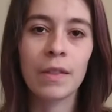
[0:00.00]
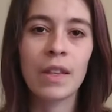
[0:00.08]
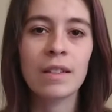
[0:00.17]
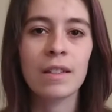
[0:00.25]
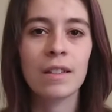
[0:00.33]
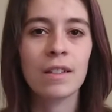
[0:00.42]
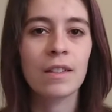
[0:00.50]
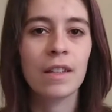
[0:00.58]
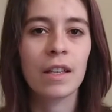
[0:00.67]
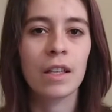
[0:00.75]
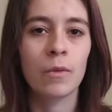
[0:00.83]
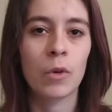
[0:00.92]
This is a
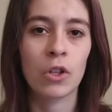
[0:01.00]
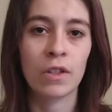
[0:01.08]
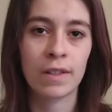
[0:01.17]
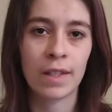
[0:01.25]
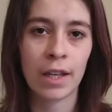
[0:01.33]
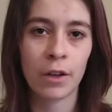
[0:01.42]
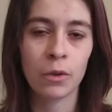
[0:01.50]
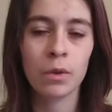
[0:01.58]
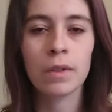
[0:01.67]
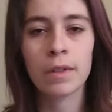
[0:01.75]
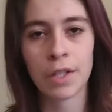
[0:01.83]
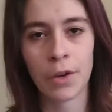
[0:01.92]
scene in which
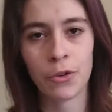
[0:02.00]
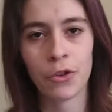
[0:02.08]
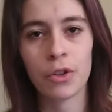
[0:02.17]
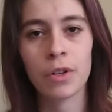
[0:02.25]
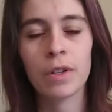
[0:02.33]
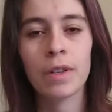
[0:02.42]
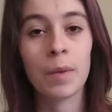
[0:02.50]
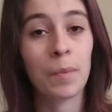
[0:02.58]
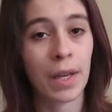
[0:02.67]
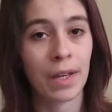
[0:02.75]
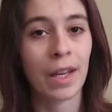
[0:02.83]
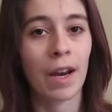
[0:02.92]
Seo Jun, the
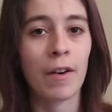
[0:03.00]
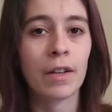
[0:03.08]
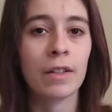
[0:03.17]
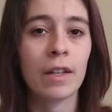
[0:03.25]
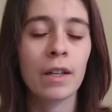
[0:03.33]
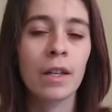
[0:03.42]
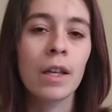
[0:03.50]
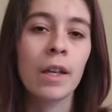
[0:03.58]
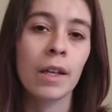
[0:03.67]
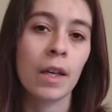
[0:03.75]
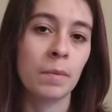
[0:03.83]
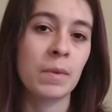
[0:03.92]
main character,
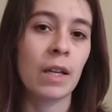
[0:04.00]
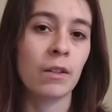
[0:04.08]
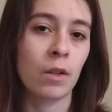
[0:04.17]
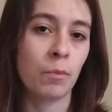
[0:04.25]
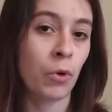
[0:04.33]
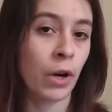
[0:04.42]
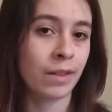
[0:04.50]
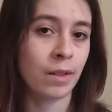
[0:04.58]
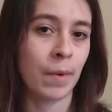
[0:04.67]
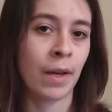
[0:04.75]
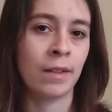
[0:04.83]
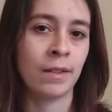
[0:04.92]
comes out to the press
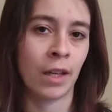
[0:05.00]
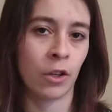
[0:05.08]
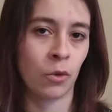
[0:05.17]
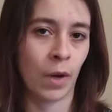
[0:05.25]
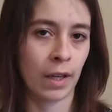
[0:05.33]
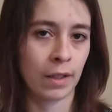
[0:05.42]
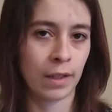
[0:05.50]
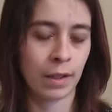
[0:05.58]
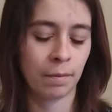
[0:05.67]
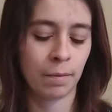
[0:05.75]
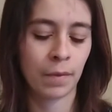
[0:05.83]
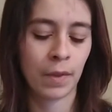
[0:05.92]
about his sexuality.
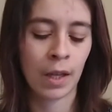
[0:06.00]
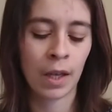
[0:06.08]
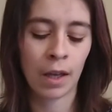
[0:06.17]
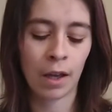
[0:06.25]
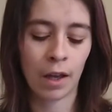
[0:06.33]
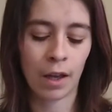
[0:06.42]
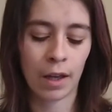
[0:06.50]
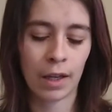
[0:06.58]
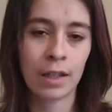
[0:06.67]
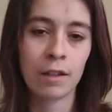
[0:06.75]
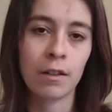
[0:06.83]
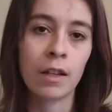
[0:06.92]
In
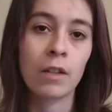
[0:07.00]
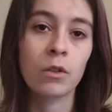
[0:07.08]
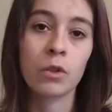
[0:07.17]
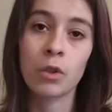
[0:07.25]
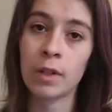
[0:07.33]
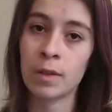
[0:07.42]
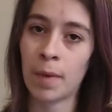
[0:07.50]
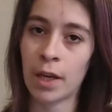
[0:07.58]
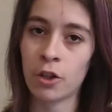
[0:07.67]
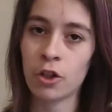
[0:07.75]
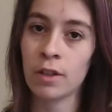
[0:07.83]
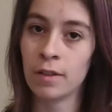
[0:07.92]
it, there's also his
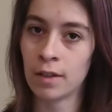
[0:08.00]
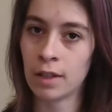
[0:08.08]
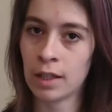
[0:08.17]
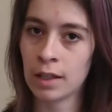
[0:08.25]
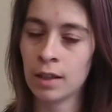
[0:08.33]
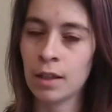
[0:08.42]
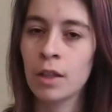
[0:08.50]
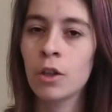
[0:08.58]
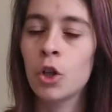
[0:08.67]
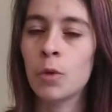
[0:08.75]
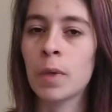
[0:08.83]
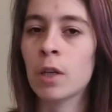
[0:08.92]
manager, Sunil,
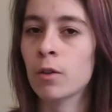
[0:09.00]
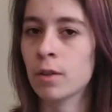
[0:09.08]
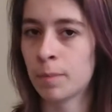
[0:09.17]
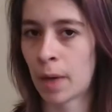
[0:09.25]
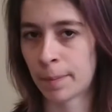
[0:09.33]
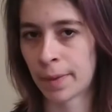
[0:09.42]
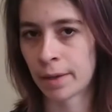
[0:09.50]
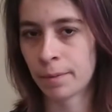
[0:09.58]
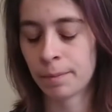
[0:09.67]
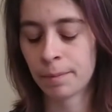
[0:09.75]
whom he calls Papa.